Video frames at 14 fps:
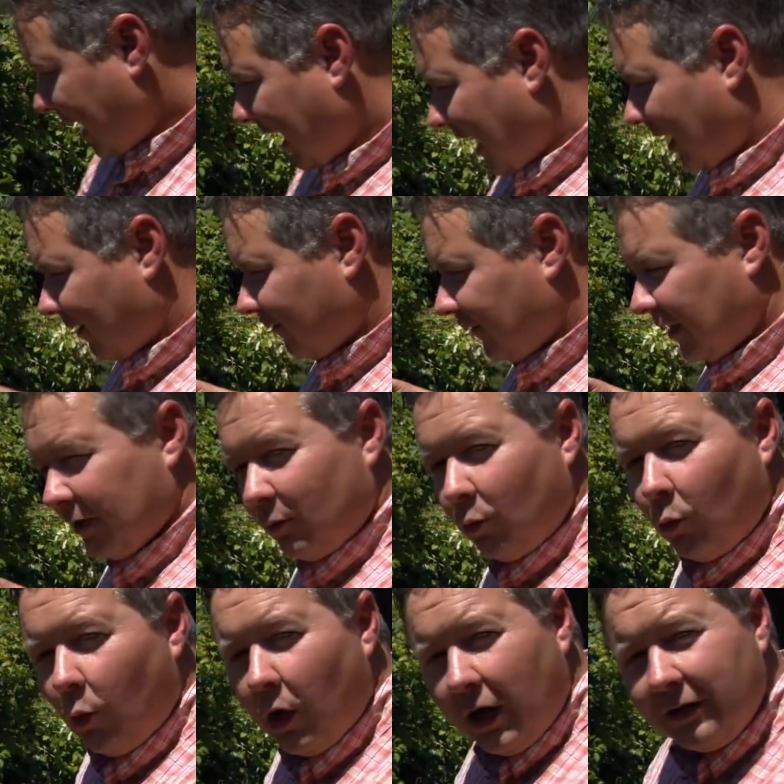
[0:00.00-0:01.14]
have
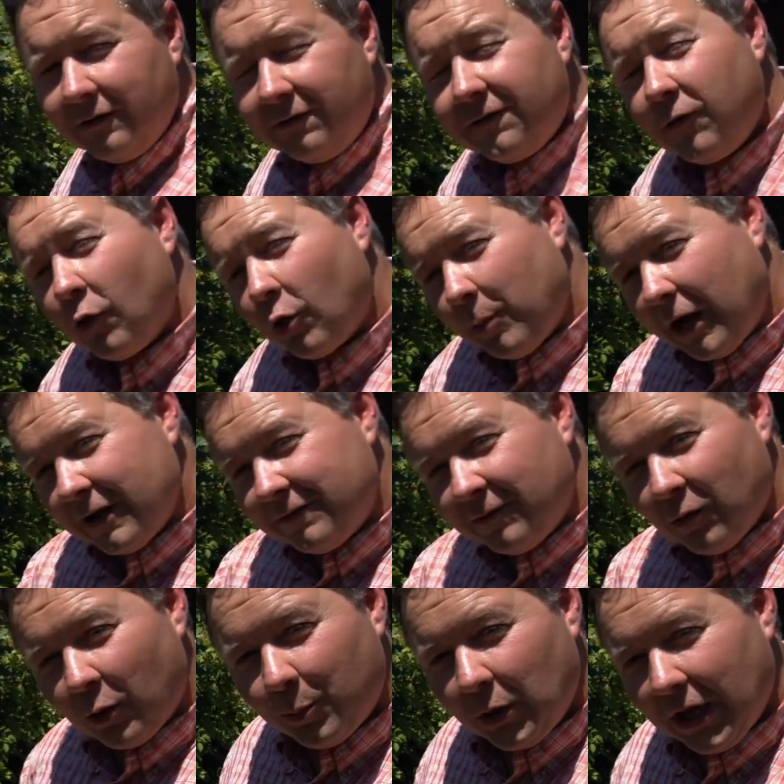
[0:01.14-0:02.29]
in one
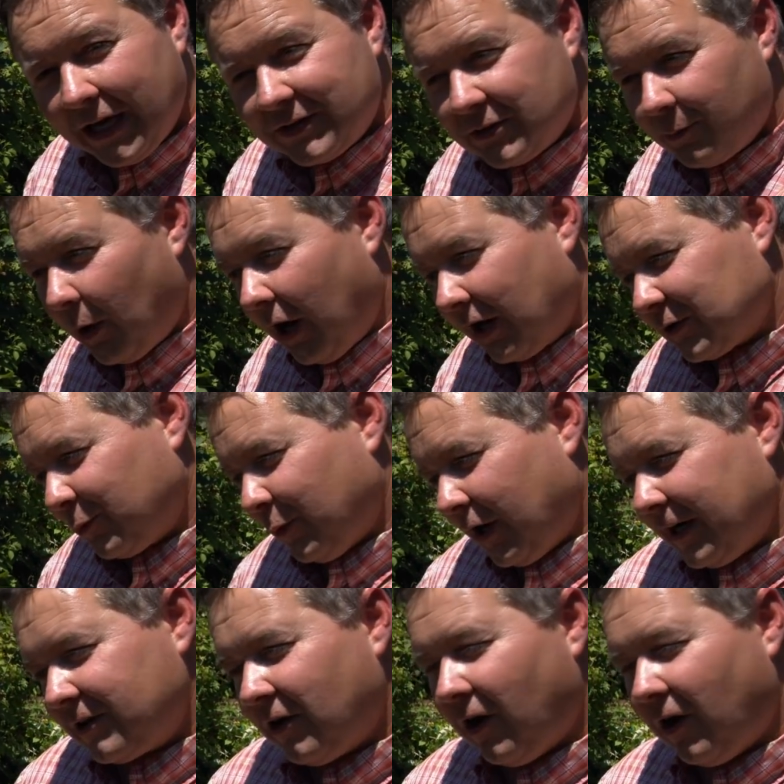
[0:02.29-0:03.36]
4x4 planter box what I'd